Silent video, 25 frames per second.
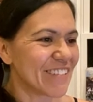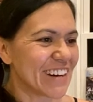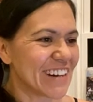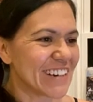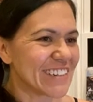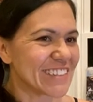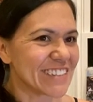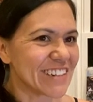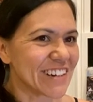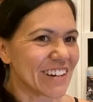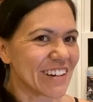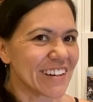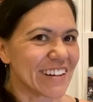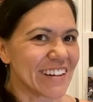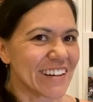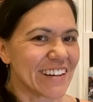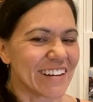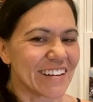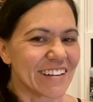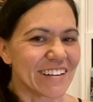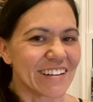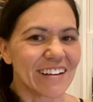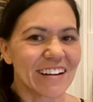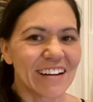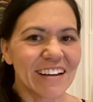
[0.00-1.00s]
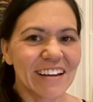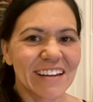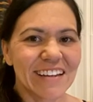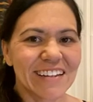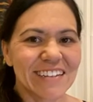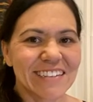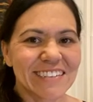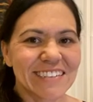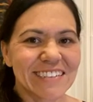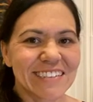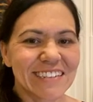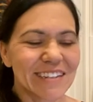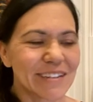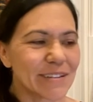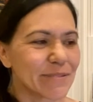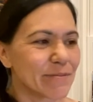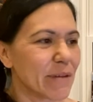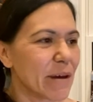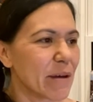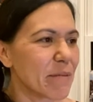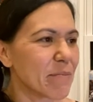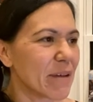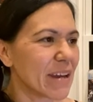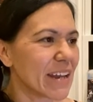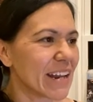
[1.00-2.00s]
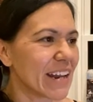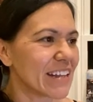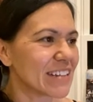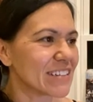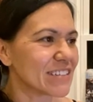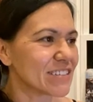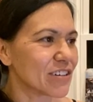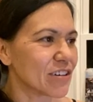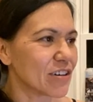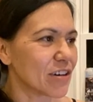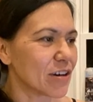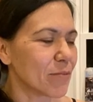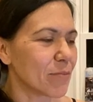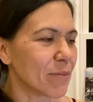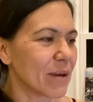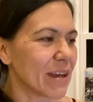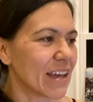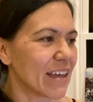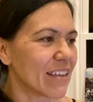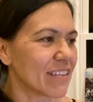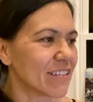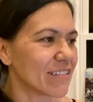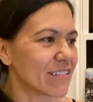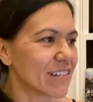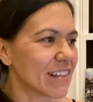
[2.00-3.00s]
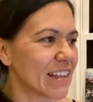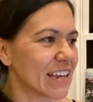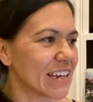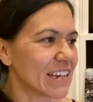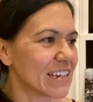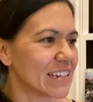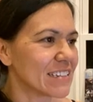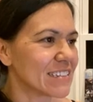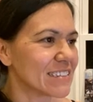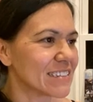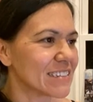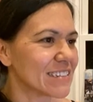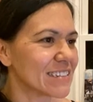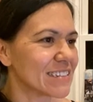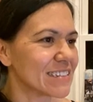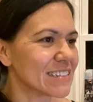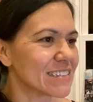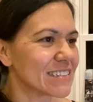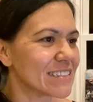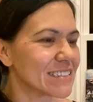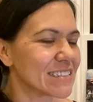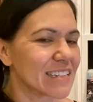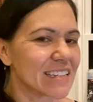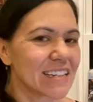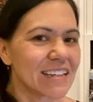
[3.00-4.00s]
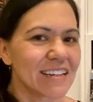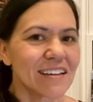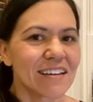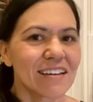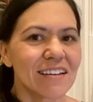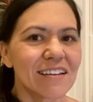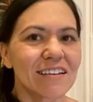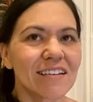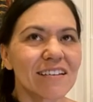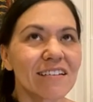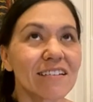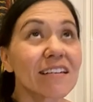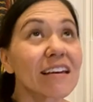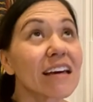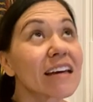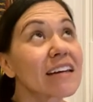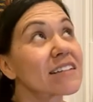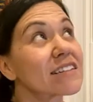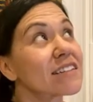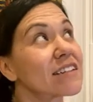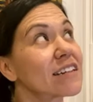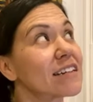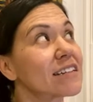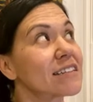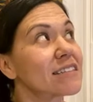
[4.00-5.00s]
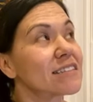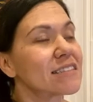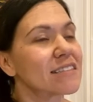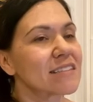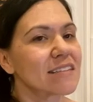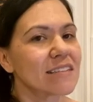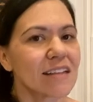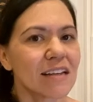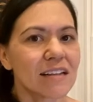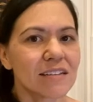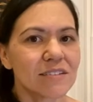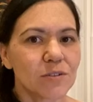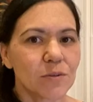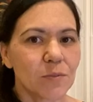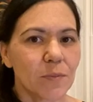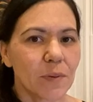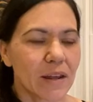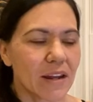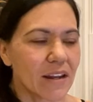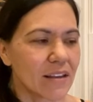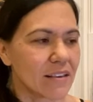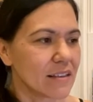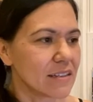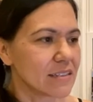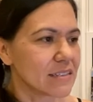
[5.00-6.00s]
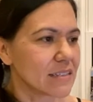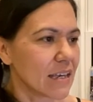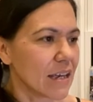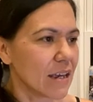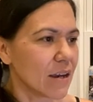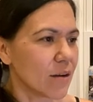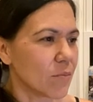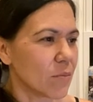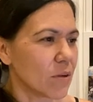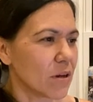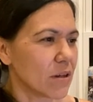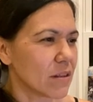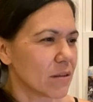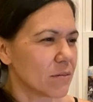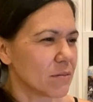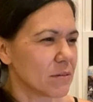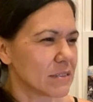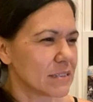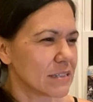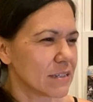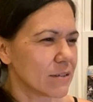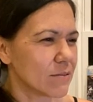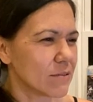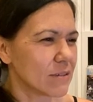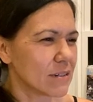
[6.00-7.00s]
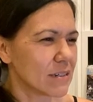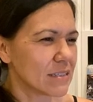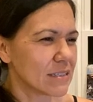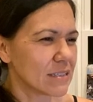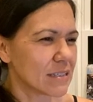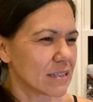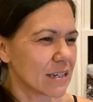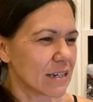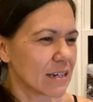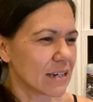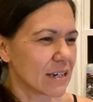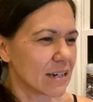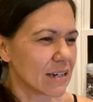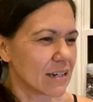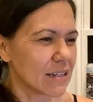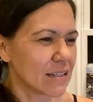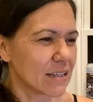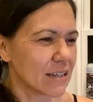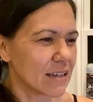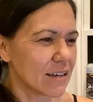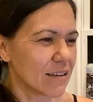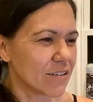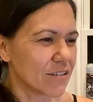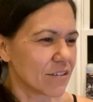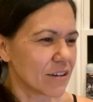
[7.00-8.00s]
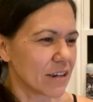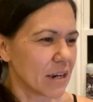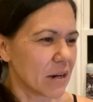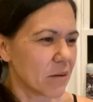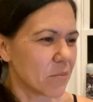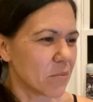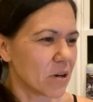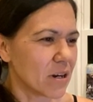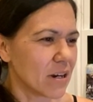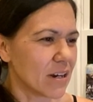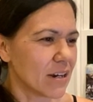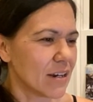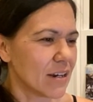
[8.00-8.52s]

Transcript: start here, and um, I might have to turn on my other light because actually it's not too bad on this camera. Let me see what it's like on the other camera.